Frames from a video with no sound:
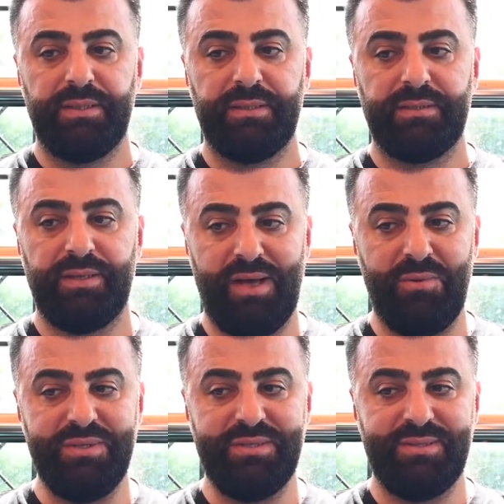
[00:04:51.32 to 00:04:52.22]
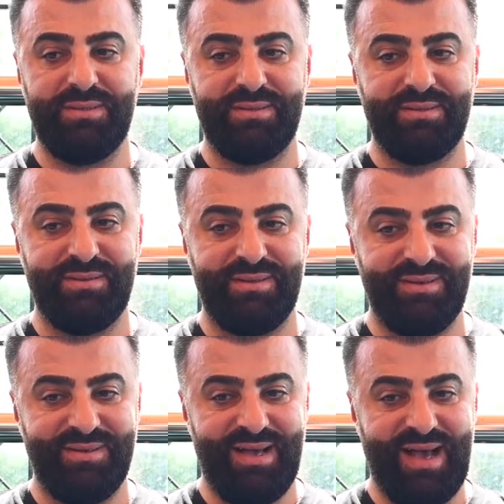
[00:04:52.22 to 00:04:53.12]
So that was
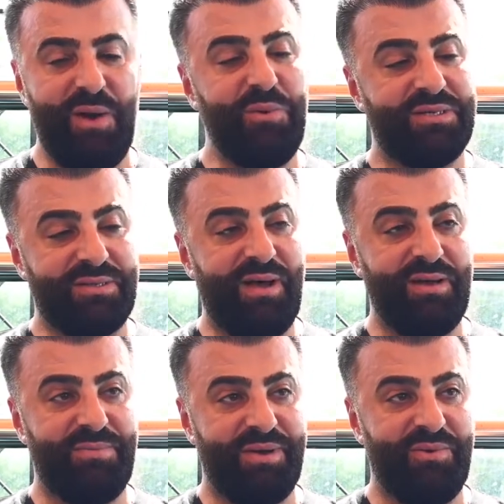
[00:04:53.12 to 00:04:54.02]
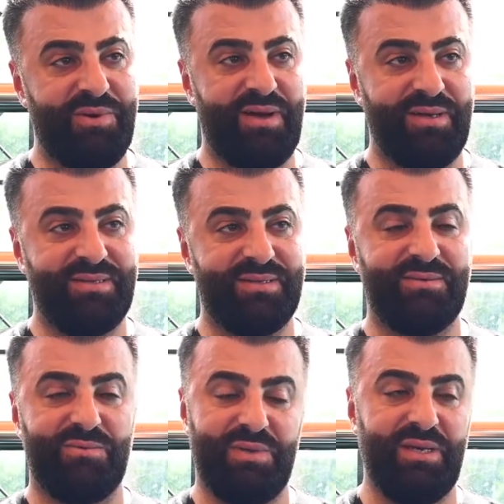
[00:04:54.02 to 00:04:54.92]
how we started Beirut
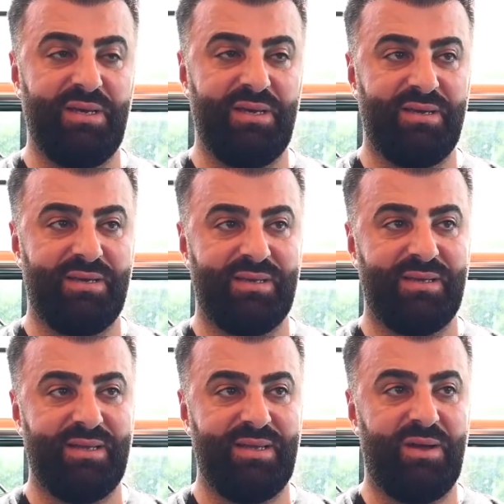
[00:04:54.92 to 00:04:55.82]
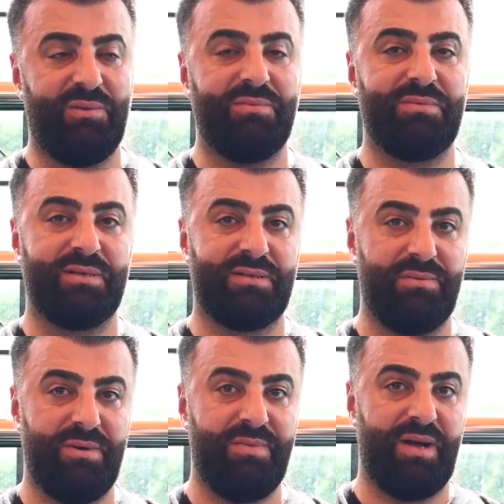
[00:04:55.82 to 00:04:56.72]
Nights. We, because I
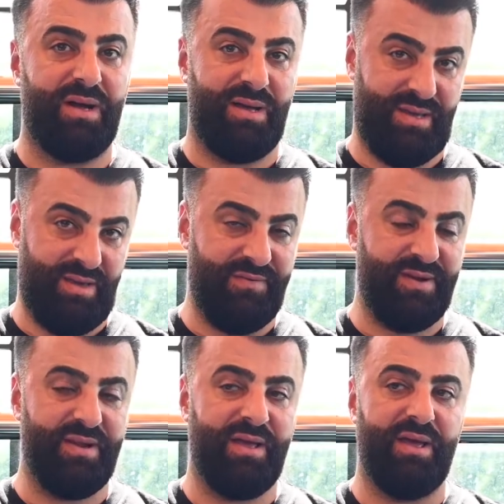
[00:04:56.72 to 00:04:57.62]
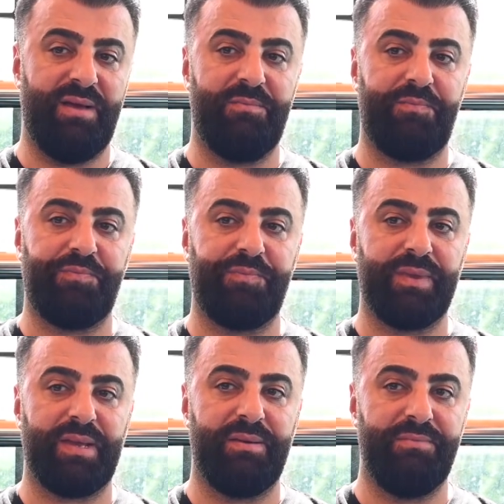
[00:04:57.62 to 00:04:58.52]
remember even
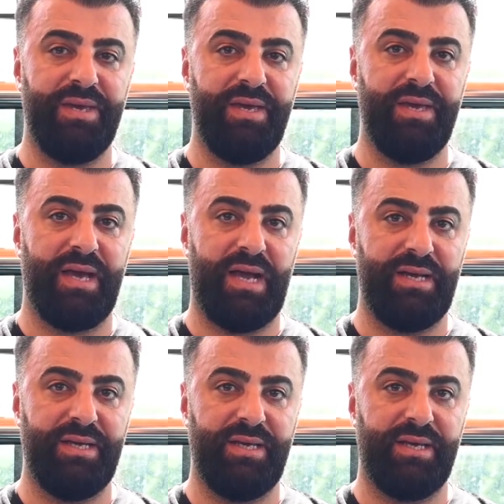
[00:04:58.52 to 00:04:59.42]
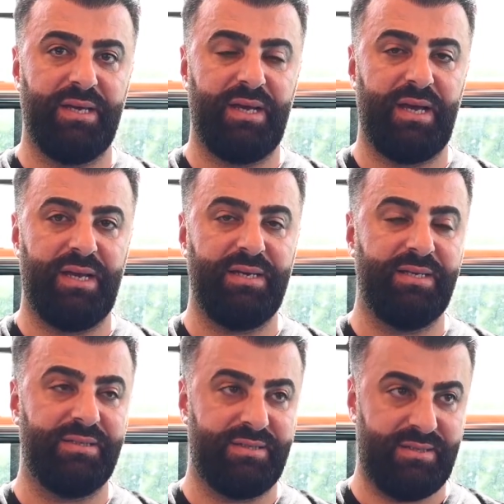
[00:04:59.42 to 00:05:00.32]
me, Ali, and
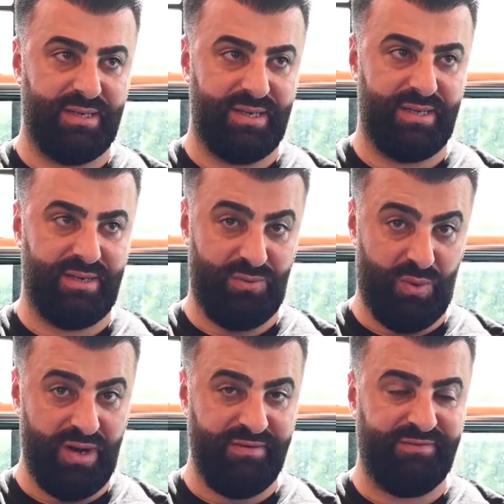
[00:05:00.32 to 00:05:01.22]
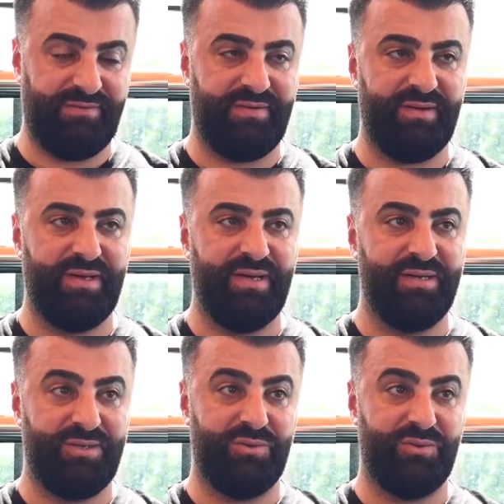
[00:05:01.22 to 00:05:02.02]
his wife, she